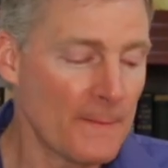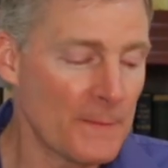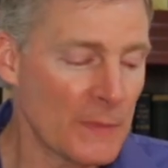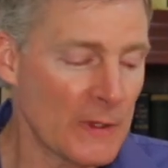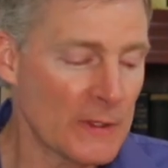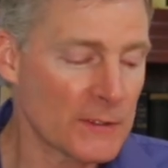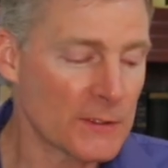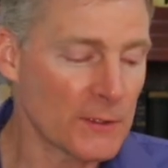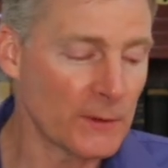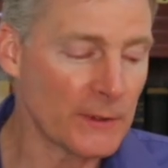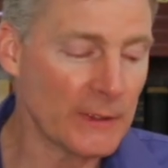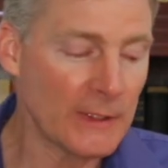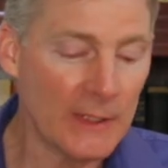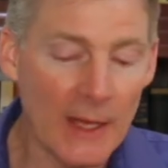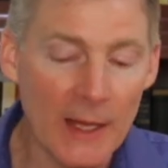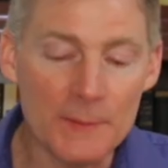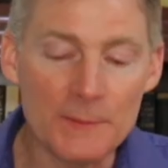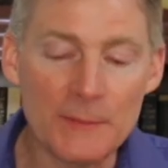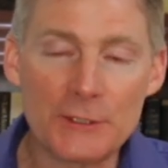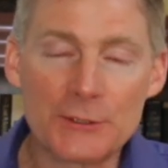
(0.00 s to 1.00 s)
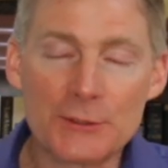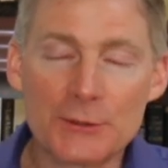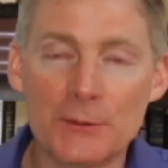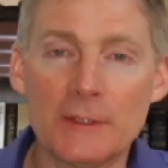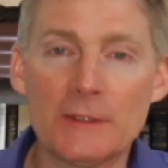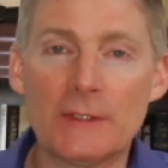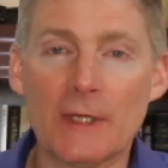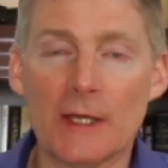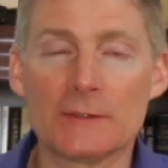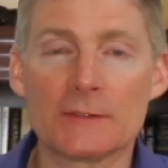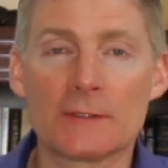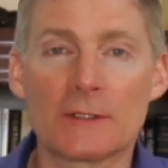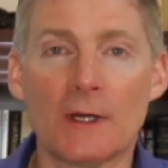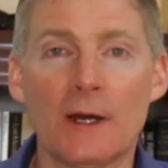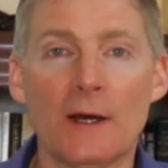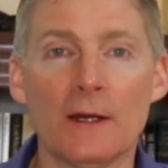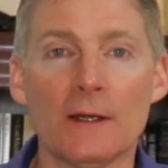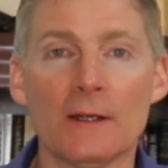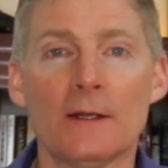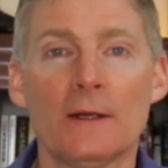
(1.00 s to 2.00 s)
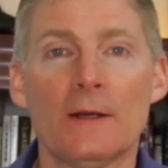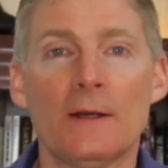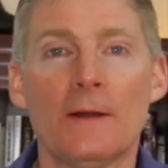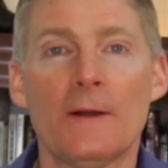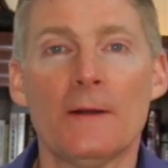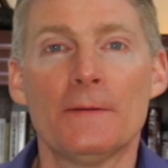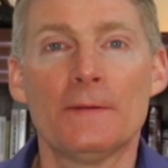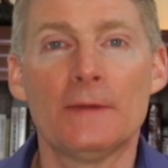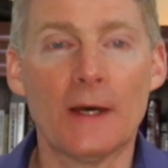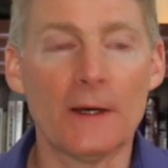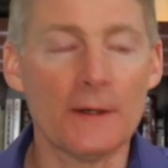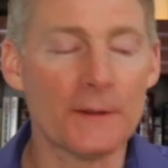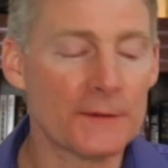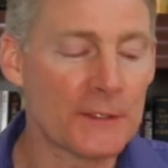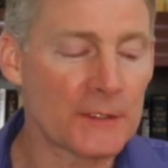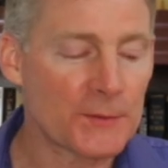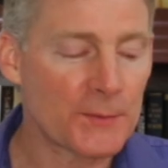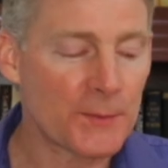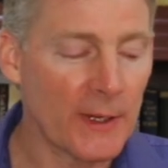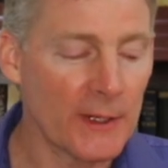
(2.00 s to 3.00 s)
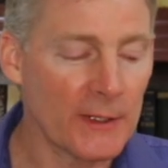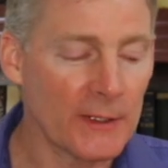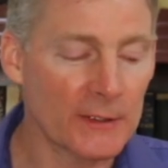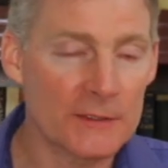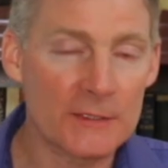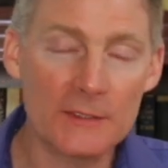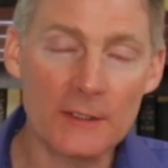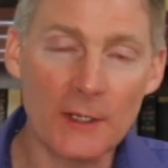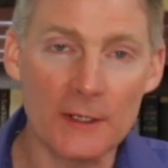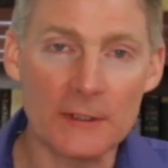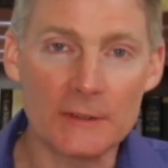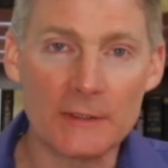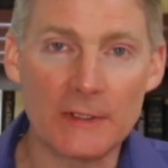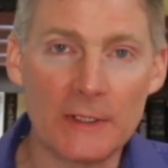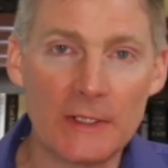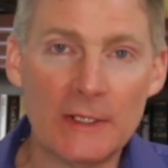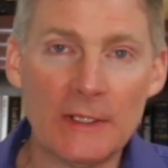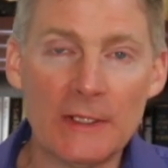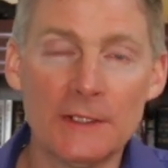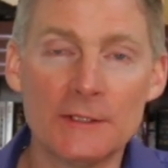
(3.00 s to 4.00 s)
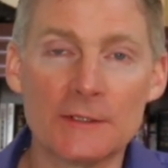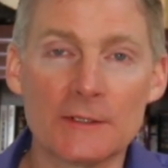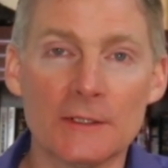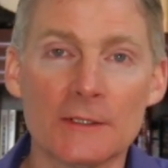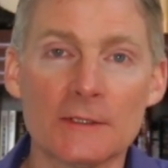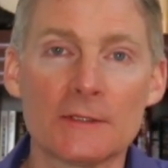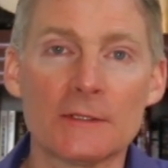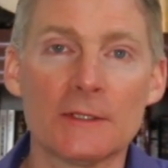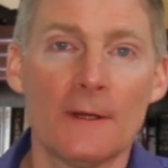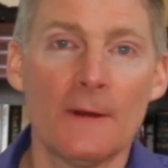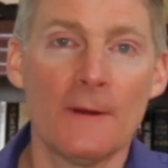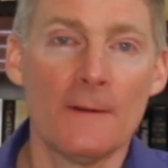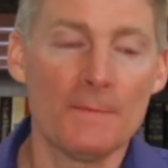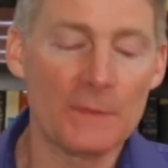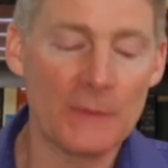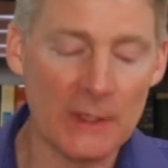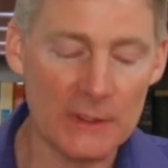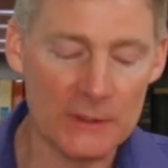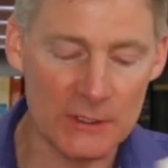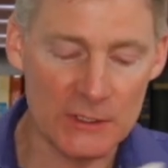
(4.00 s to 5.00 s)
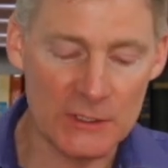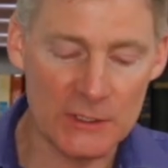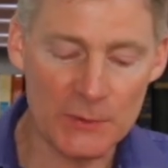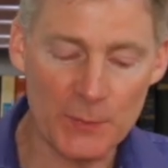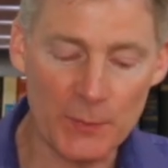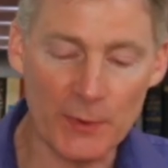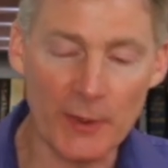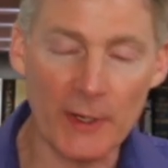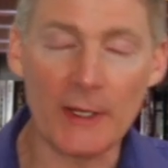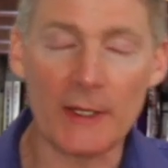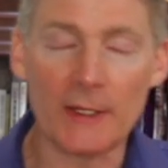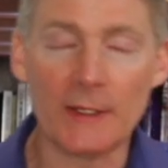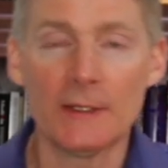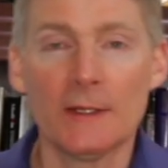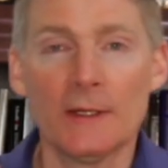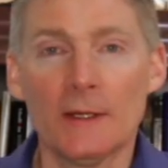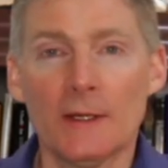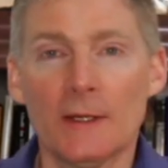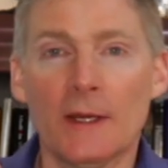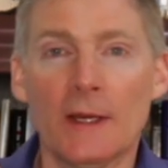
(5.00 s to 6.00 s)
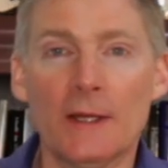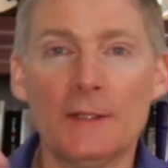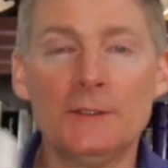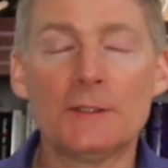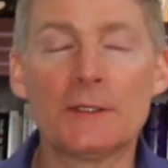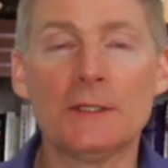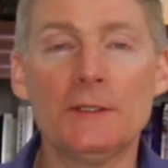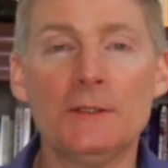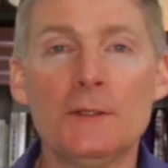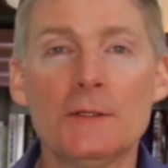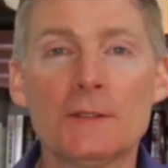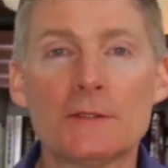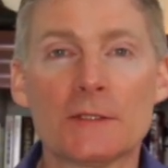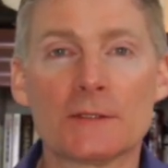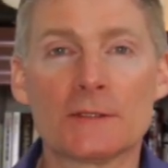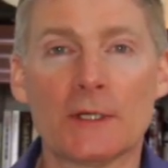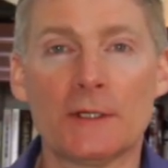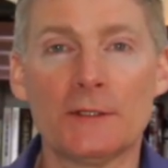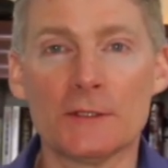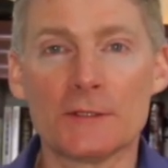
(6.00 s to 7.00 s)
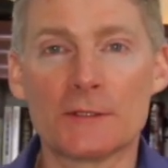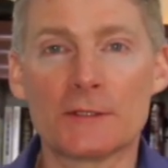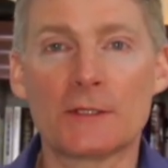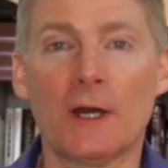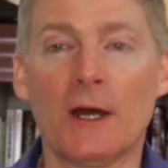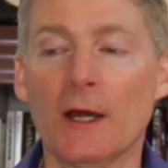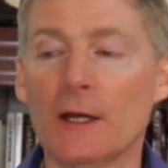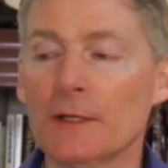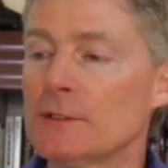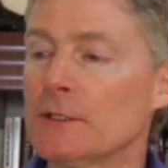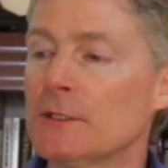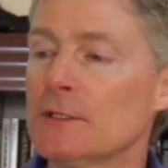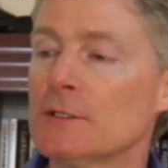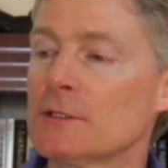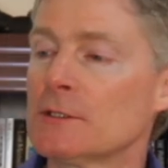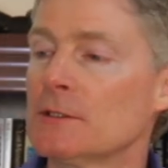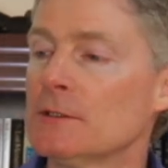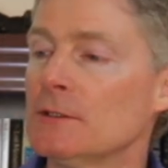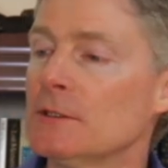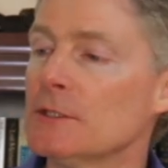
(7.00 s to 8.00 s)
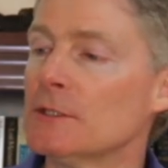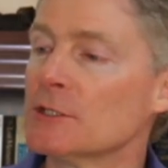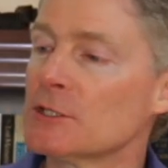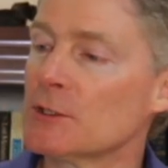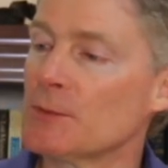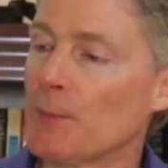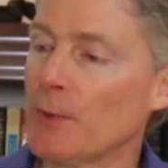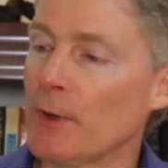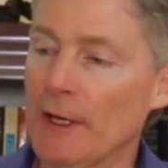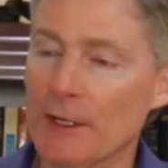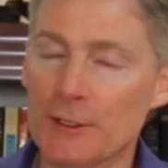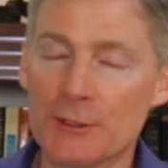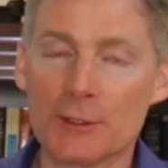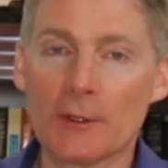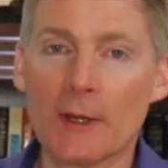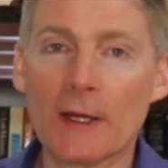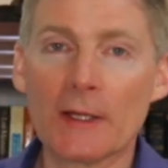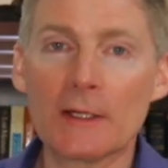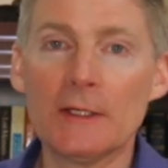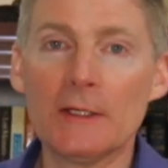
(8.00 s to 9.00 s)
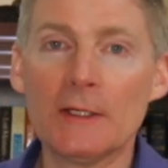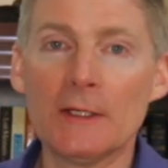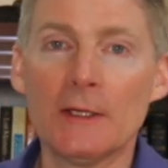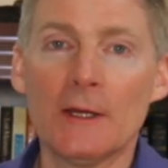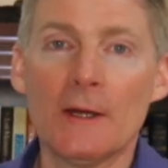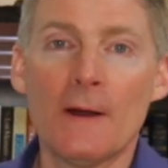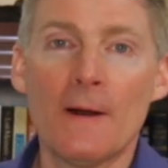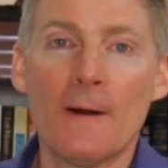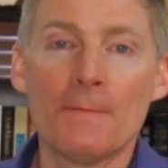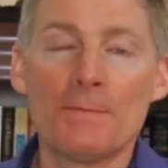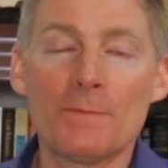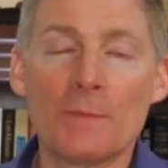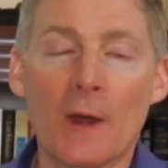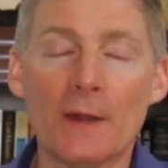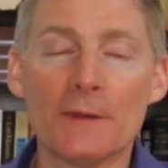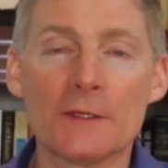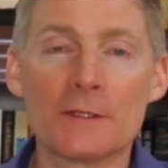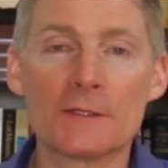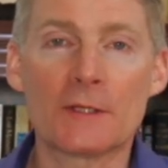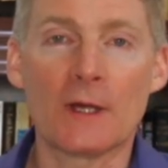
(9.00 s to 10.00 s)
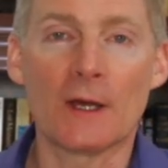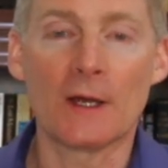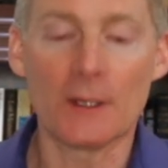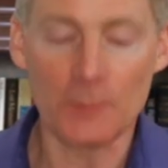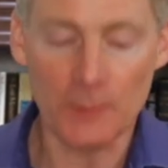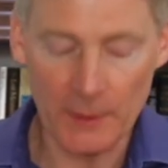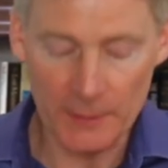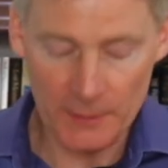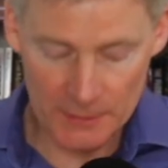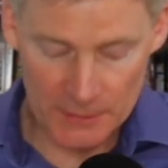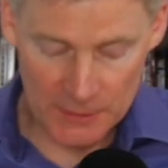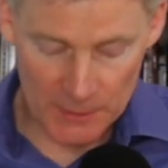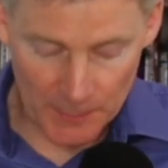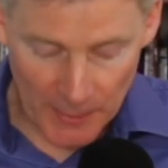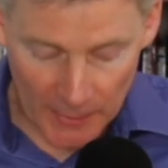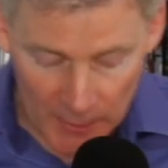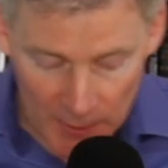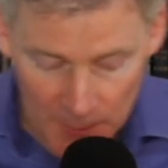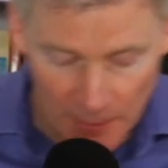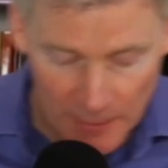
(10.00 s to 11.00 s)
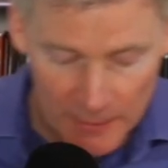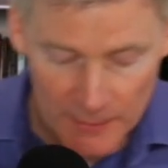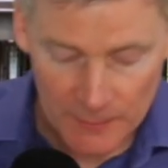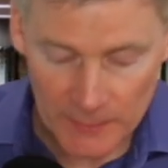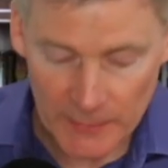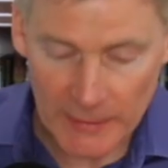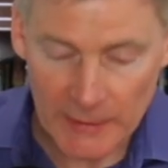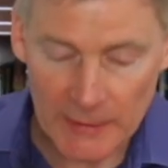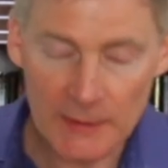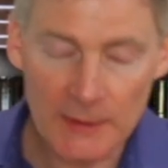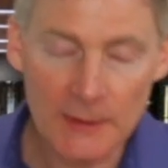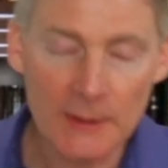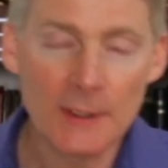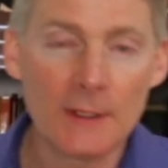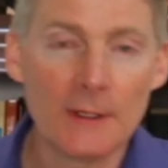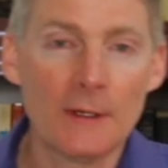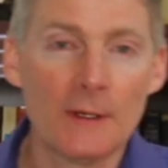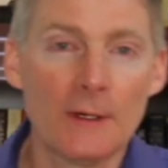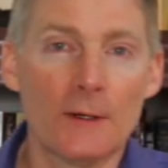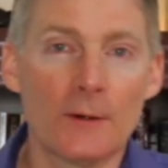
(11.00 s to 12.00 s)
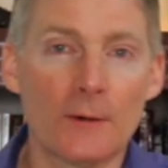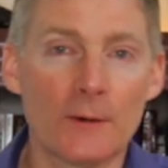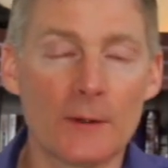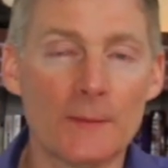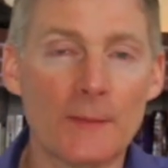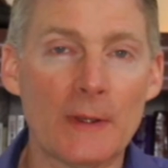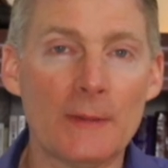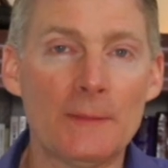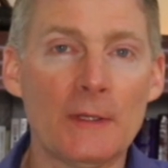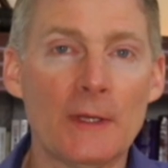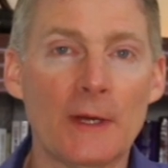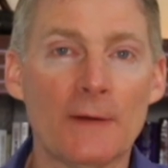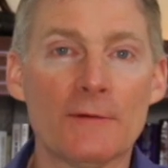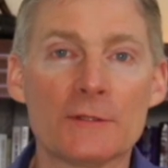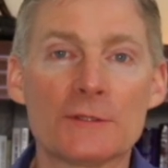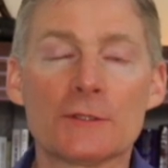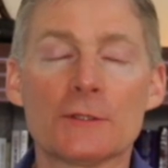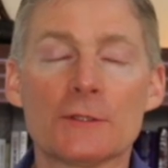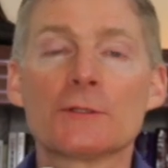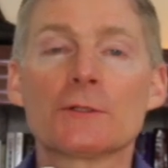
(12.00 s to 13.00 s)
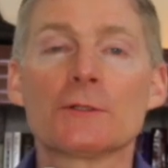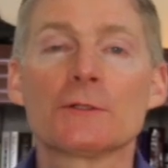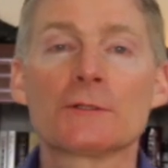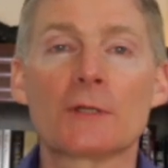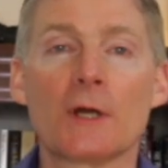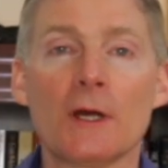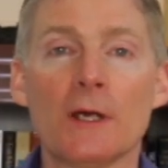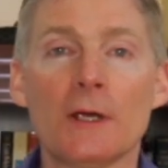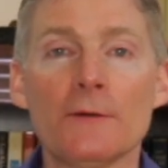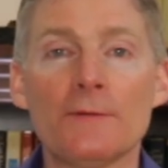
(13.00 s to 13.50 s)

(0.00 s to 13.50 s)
So he had me treat that scar. Now, this product, Scars and Adhesions, it's a spray, and you can use this on your scars. You can just spray it directly on the scar, whether it's a belly button ring or maybe you have a surgical scar.